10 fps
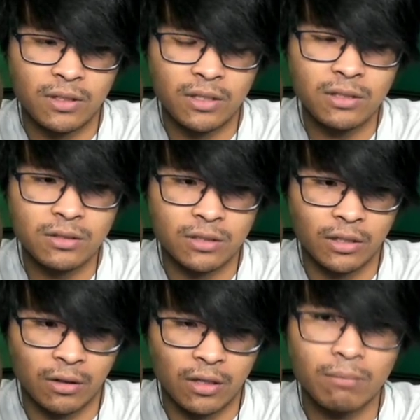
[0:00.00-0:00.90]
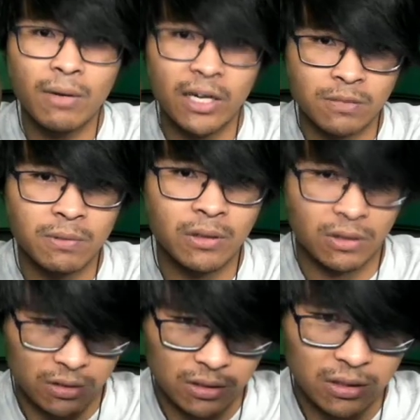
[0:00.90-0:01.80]
Easy, in my
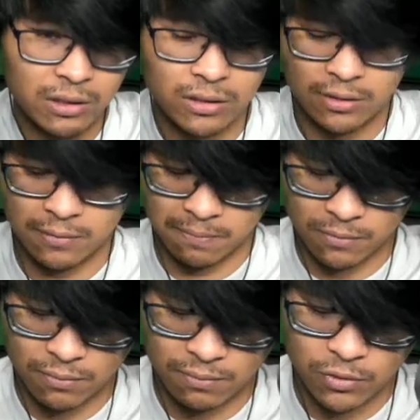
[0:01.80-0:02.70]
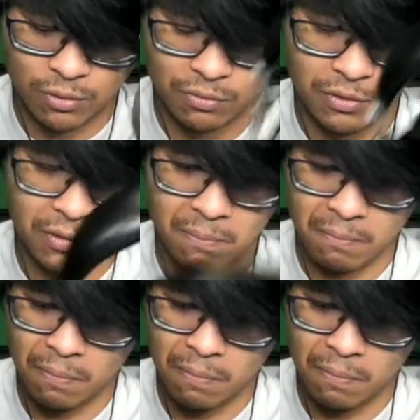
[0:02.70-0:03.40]
experience. Easy so far.